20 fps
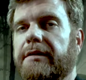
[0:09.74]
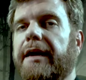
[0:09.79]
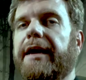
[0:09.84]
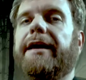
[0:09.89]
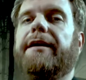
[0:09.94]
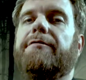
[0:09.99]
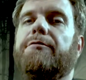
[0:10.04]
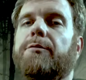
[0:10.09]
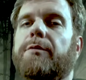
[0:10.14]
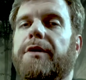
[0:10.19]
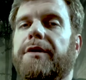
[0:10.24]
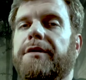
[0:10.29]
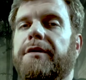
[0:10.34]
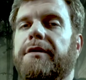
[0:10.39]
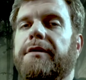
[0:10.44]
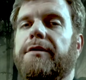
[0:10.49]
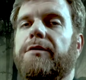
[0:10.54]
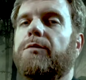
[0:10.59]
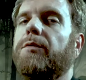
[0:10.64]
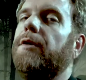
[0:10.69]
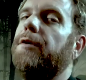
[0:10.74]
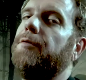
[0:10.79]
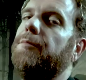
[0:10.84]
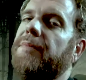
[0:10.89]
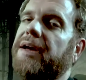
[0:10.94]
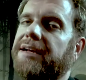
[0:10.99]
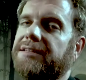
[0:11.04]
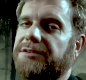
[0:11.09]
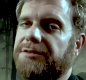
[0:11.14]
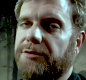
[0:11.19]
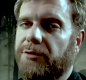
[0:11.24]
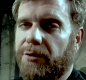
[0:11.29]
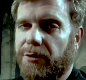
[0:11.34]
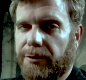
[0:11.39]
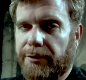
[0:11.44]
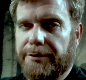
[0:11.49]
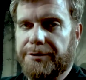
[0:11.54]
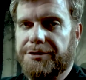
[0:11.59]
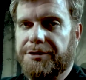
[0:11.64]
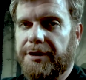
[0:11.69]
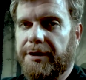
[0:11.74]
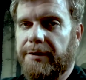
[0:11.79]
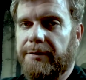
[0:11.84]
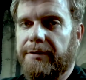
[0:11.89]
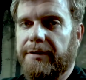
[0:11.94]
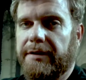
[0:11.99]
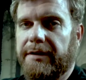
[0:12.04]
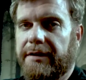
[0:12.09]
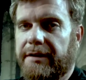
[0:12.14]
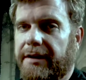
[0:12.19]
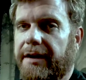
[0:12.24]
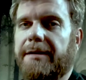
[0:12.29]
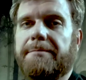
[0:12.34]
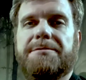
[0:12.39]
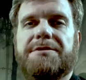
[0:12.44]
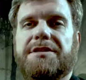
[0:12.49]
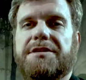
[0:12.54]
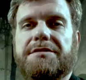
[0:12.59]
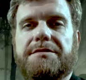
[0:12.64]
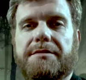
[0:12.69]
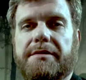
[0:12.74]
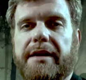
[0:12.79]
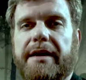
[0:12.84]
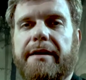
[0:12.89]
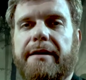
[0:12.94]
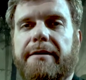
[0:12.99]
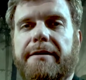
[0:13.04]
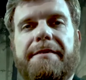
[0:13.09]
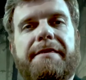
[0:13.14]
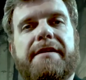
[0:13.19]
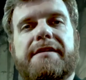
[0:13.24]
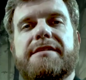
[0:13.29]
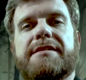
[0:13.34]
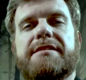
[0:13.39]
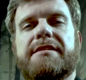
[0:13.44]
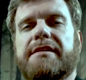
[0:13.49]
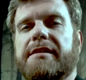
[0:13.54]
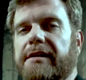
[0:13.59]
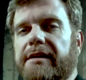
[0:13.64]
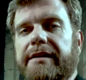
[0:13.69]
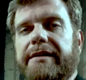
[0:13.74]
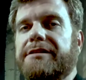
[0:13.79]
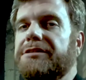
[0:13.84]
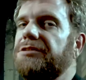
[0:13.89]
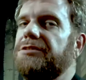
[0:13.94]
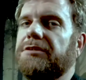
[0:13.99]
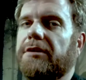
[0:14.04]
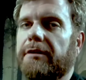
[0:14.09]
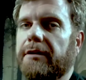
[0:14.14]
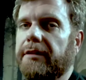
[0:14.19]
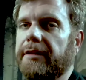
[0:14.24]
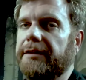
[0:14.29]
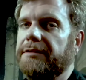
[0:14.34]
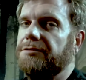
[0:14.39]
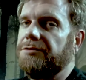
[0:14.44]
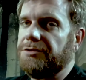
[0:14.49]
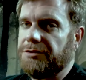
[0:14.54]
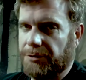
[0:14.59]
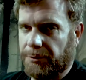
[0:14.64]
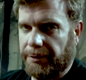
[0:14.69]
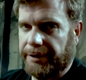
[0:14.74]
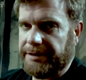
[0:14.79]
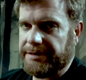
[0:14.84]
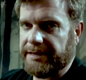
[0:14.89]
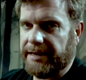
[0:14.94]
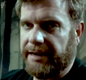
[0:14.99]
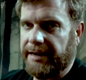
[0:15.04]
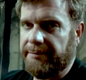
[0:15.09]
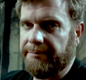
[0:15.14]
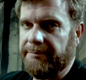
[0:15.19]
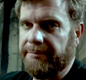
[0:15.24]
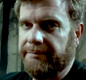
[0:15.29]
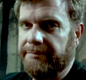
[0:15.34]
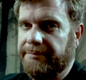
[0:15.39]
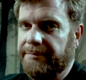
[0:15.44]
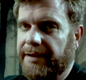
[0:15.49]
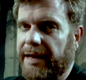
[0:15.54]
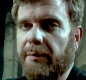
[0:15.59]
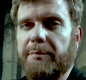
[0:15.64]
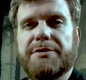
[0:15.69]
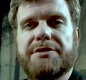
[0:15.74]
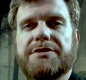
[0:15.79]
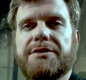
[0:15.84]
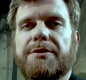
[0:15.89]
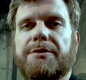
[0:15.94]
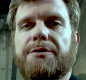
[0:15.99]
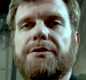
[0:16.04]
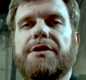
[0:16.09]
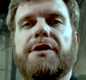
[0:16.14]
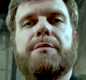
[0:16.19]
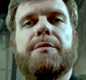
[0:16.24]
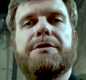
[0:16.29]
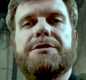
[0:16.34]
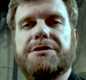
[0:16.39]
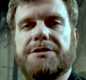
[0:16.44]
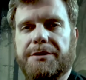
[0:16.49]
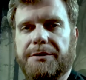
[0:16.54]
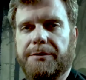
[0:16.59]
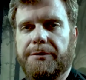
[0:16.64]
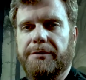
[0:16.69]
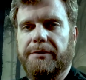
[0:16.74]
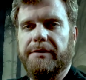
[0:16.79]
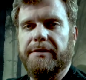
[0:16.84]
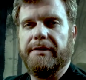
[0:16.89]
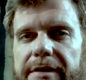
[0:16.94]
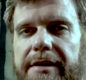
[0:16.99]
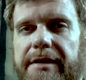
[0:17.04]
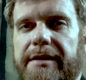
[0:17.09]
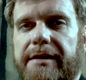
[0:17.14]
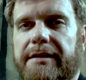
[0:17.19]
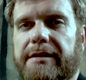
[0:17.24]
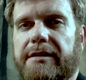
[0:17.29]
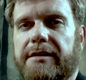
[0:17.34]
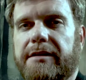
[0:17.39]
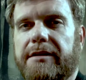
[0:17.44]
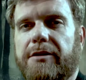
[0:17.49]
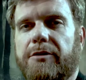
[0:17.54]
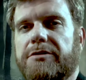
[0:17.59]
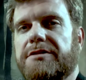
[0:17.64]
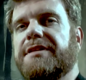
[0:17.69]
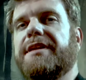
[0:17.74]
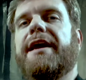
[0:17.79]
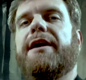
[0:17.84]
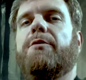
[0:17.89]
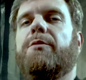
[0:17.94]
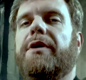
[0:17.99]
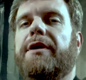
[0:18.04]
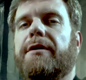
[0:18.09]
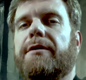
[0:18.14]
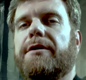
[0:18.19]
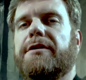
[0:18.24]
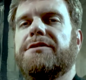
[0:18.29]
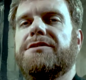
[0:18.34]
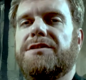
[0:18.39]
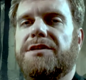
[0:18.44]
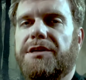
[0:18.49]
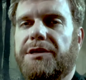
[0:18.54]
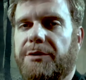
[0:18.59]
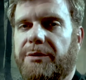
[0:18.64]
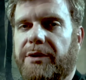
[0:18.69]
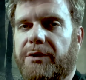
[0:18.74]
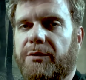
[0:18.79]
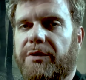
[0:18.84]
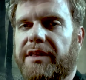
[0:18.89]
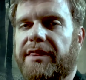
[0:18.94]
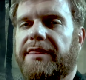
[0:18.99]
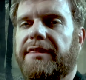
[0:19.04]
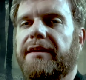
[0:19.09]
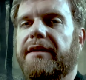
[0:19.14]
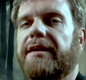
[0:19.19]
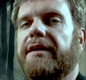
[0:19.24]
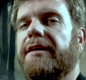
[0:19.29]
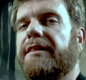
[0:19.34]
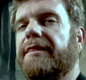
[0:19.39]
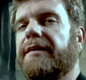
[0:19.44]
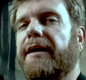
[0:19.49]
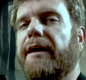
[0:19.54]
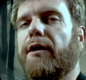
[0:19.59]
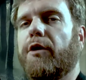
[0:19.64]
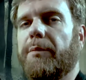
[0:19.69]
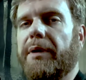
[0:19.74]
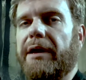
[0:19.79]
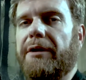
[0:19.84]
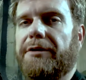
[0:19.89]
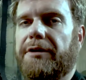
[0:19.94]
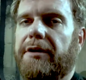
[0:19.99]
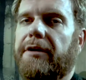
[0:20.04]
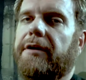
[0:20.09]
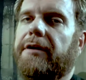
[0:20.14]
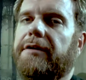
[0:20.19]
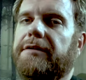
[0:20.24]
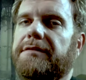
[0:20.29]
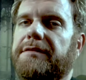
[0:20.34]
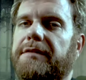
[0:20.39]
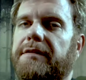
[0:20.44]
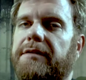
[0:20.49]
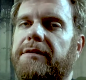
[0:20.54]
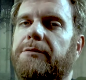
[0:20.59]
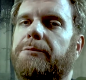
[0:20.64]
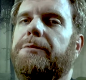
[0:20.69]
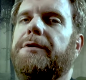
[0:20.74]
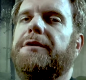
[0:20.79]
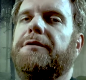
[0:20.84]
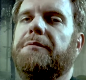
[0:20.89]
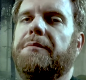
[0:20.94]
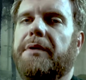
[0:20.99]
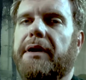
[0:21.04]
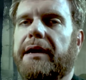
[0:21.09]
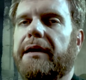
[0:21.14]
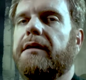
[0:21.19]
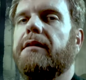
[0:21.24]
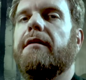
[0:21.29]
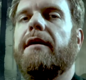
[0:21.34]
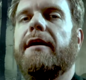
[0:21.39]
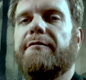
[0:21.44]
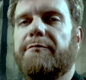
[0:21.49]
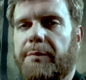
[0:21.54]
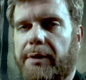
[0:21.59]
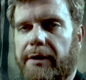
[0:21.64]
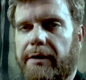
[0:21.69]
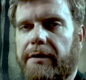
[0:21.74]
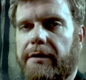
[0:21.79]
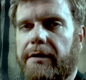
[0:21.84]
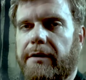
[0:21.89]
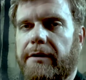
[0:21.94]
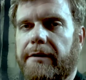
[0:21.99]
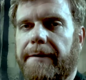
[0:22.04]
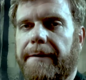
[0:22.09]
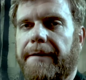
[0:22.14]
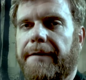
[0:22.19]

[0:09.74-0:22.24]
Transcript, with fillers: Hey everyone, welcome back to The Horror Show. I'm Cecil Laird and this is Startling Storytime, episode number 2. Today we are continuing with The Hellbound Heart, written by Clive Barker,